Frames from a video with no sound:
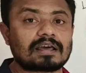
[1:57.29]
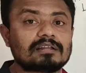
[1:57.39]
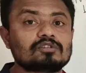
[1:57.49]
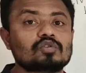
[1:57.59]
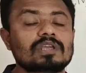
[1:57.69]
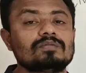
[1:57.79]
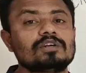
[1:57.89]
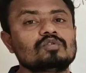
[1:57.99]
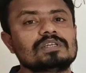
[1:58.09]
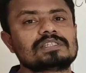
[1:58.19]
are also
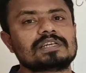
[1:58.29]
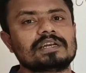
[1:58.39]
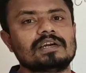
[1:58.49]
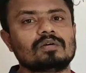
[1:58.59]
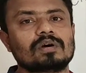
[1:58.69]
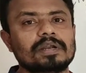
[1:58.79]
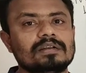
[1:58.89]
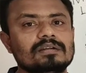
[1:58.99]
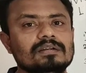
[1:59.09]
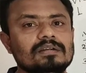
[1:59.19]
given to the state
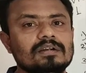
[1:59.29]
government